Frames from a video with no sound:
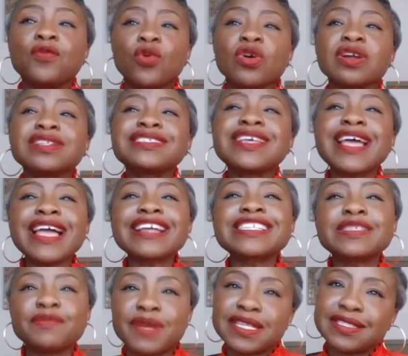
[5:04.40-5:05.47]
for
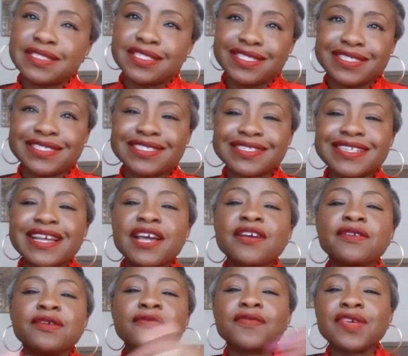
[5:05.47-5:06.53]
text messages.
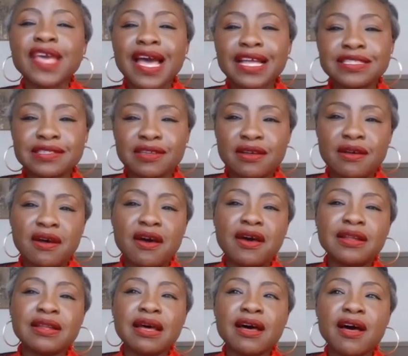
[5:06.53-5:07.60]
You've got to
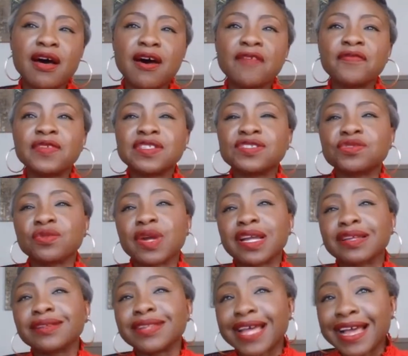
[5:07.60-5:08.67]
call our office
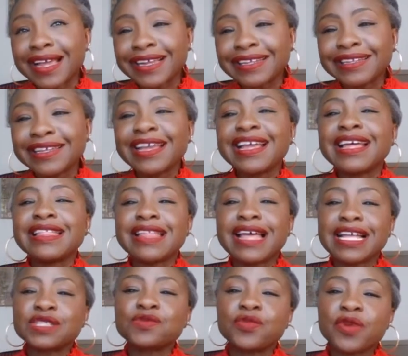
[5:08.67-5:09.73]
direct line.
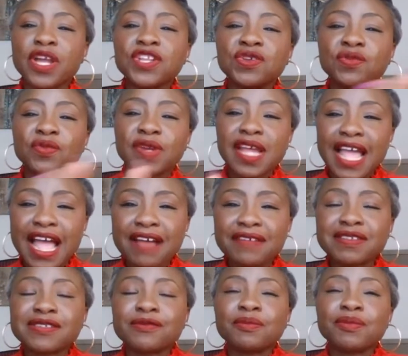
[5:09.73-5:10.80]
That's when you would
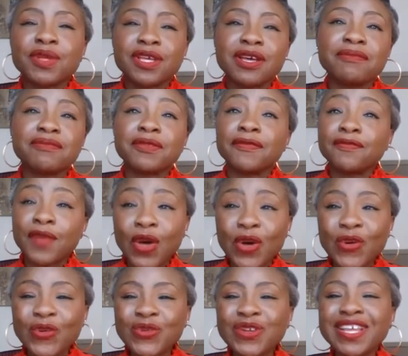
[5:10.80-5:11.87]
have someone pick up the
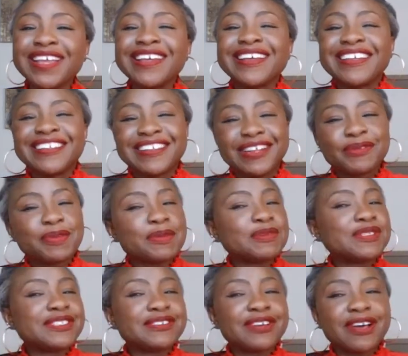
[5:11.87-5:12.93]
phone. A lot of
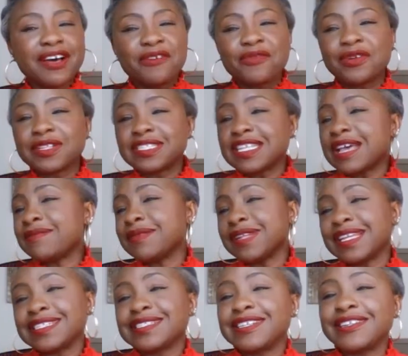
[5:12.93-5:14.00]
people still call WhatsApp,
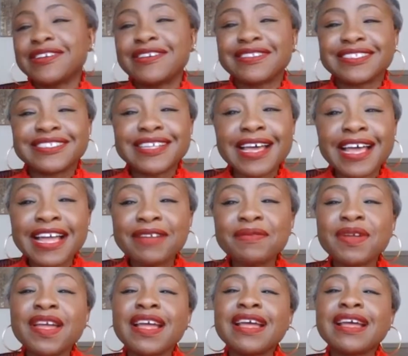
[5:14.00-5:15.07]
and I say it all the time.